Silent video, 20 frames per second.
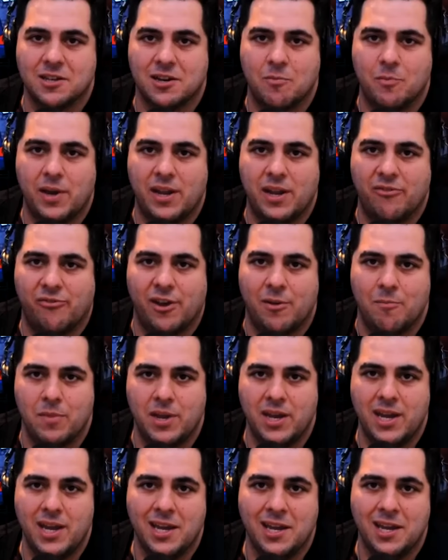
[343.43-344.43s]
going to benefit
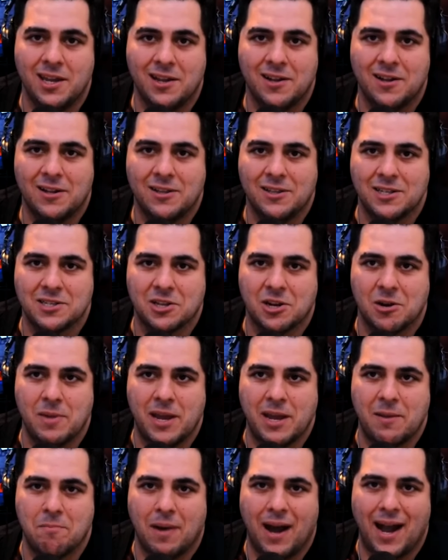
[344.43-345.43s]
me. Right. It's going to
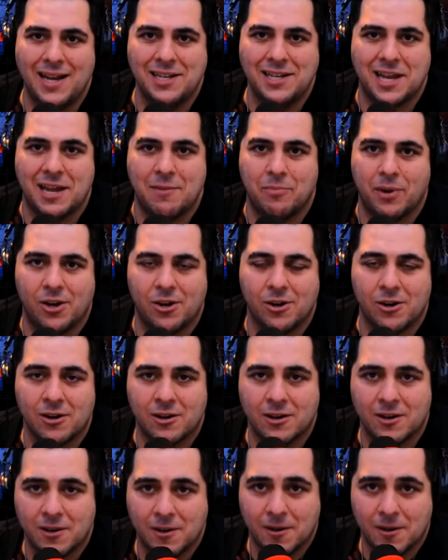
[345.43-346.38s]
make right. my day better.